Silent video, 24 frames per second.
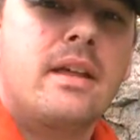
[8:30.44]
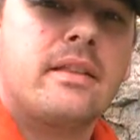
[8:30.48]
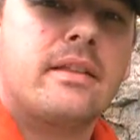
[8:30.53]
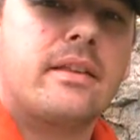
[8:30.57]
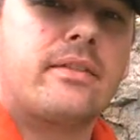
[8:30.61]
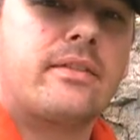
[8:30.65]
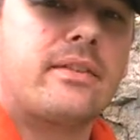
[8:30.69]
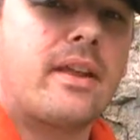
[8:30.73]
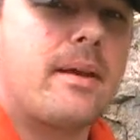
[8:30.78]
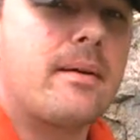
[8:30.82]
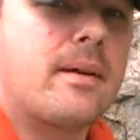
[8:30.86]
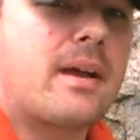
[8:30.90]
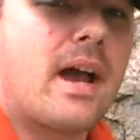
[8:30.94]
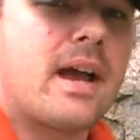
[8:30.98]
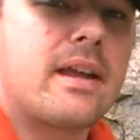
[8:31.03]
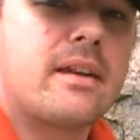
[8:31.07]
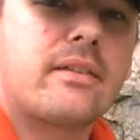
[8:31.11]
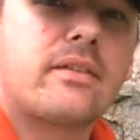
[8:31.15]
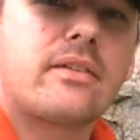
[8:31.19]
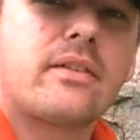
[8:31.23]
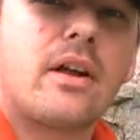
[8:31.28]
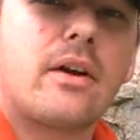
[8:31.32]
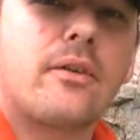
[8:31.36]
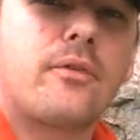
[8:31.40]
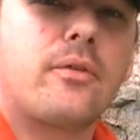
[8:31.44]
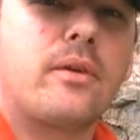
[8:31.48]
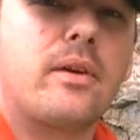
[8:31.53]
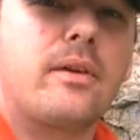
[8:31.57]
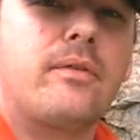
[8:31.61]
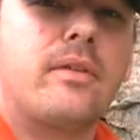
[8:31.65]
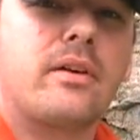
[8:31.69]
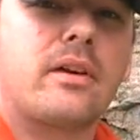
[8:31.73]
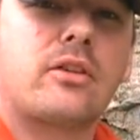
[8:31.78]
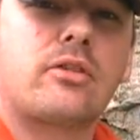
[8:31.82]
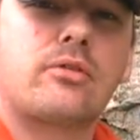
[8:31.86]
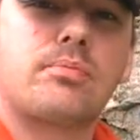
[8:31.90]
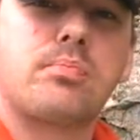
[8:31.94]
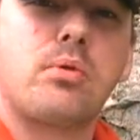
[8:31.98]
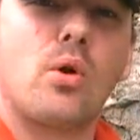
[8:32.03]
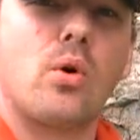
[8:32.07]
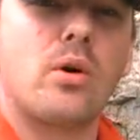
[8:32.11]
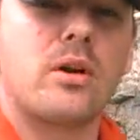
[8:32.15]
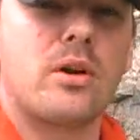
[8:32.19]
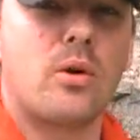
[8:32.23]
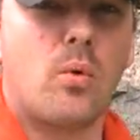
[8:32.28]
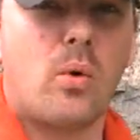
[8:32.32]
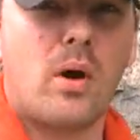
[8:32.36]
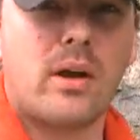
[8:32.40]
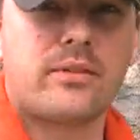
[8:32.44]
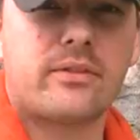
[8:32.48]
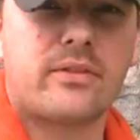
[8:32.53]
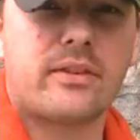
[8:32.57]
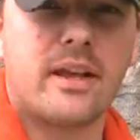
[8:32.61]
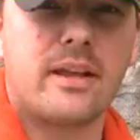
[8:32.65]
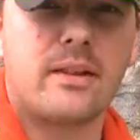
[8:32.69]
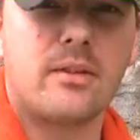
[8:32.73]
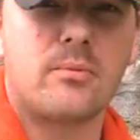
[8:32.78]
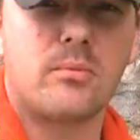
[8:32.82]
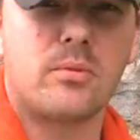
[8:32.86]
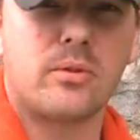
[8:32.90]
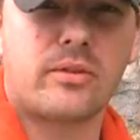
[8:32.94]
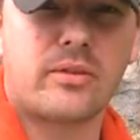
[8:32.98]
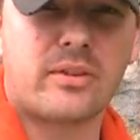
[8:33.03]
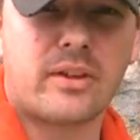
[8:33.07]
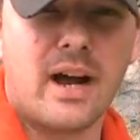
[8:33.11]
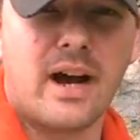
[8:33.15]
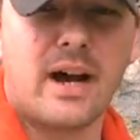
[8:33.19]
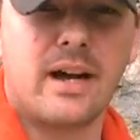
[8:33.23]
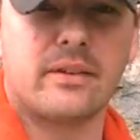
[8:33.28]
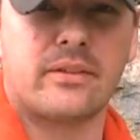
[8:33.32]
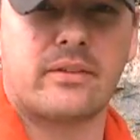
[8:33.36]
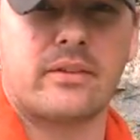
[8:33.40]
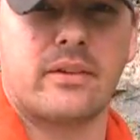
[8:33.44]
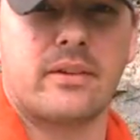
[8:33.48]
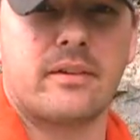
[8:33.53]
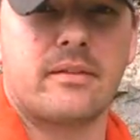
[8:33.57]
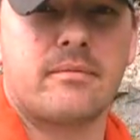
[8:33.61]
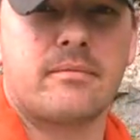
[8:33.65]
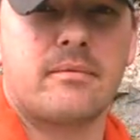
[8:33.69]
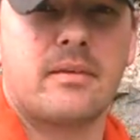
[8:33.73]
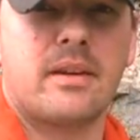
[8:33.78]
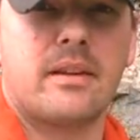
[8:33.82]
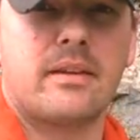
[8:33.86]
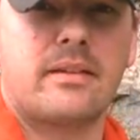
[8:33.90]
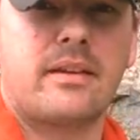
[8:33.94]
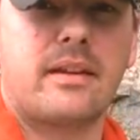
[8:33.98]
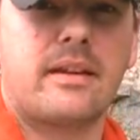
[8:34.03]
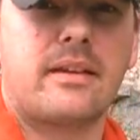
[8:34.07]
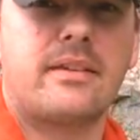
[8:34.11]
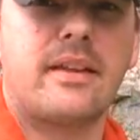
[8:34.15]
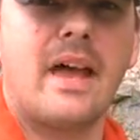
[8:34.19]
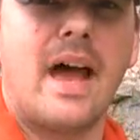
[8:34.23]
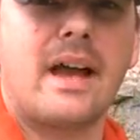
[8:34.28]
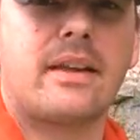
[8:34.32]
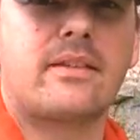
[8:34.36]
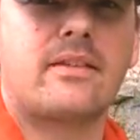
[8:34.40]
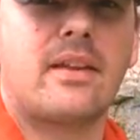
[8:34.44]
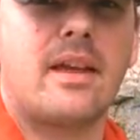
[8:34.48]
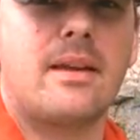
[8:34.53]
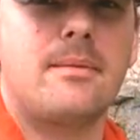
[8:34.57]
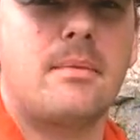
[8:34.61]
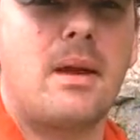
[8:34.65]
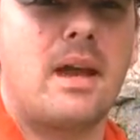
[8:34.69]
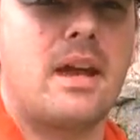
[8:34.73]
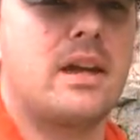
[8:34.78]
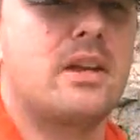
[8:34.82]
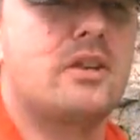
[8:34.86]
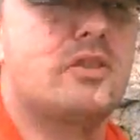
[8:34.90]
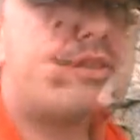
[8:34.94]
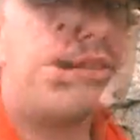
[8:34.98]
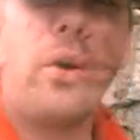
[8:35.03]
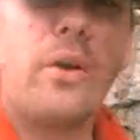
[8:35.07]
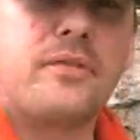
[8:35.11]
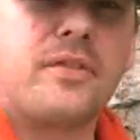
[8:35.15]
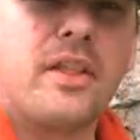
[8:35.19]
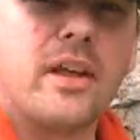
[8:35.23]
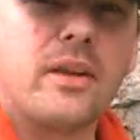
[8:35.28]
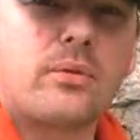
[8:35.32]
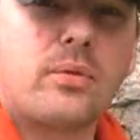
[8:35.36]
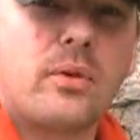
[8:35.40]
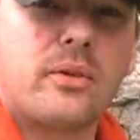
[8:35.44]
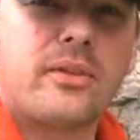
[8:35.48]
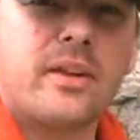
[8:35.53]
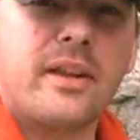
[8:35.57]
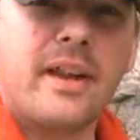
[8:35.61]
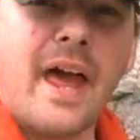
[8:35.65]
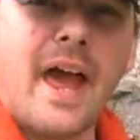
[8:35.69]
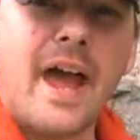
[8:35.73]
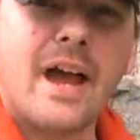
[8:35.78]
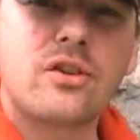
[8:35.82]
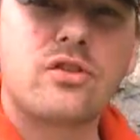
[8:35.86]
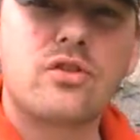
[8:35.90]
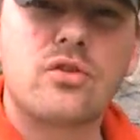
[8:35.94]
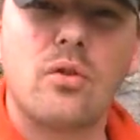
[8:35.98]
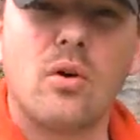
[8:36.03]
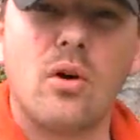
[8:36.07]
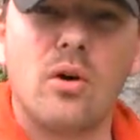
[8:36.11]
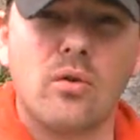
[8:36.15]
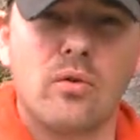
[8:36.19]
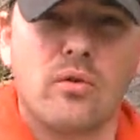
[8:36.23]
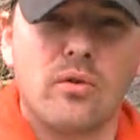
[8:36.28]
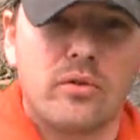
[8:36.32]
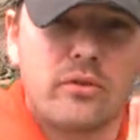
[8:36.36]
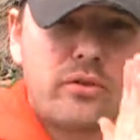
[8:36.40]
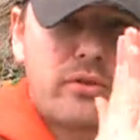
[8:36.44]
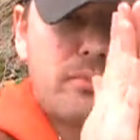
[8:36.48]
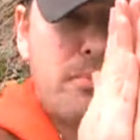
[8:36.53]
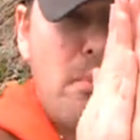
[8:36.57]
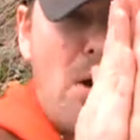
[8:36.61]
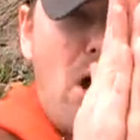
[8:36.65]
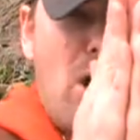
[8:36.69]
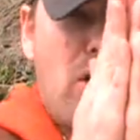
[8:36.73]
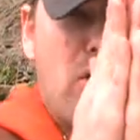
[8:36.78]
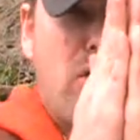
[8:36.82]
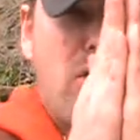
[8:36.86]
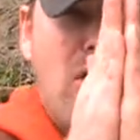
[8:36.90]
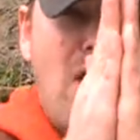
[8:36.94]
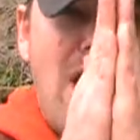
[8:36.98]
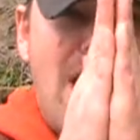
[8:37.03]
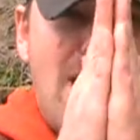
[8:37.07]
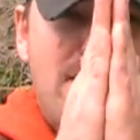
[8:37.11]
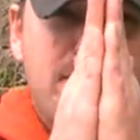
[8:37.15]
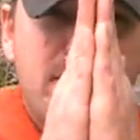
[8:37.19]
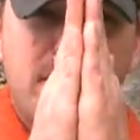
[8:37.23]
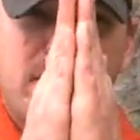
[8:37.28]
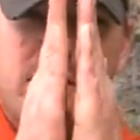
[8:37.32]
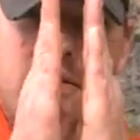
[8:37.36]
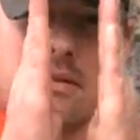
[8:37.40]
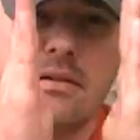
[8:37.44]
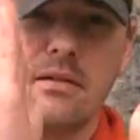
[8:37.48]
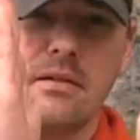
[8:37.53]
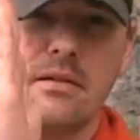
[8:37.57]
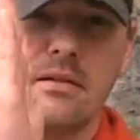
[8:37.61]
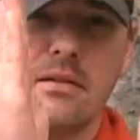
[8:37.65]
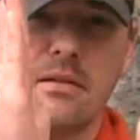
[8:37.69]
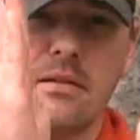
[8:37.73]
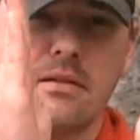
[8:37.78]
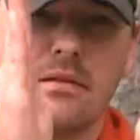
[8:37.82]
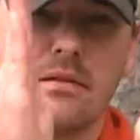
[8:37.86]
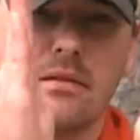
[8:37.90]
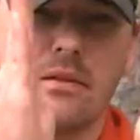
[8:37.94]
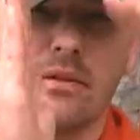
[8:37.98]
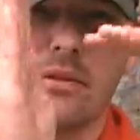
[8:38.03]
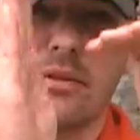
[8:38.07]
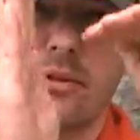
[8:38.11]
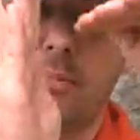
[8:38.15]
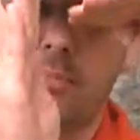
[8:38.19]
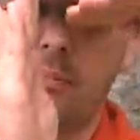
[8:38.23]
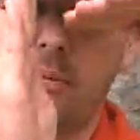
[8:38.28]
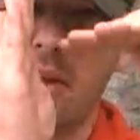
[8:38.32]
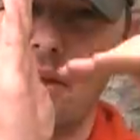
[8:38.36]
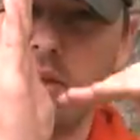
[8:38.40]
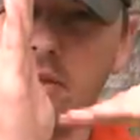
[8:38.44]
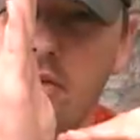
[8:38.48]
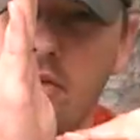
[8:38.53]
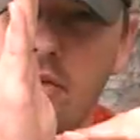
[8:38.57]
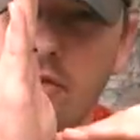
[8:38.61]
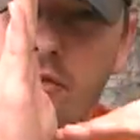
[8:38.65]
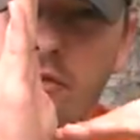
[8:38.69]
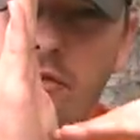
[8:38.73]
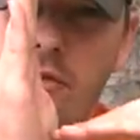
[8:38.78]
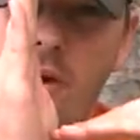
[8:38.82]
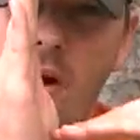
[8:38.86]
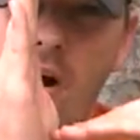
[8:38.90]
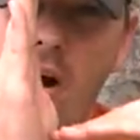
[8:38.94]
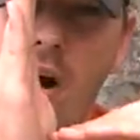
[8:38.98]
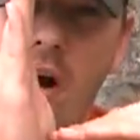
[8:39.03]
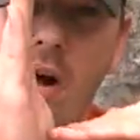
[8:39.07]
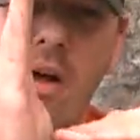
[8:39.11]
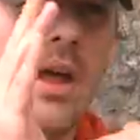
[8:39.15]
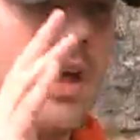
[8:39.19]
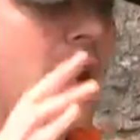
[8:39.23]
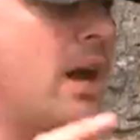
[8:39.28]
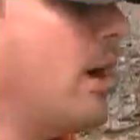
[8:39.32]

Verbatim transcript: The same kind of stuff we've explored at West Salem, Wisconsin. It's the exact same age. So if this was an actual small graben, split and your fall,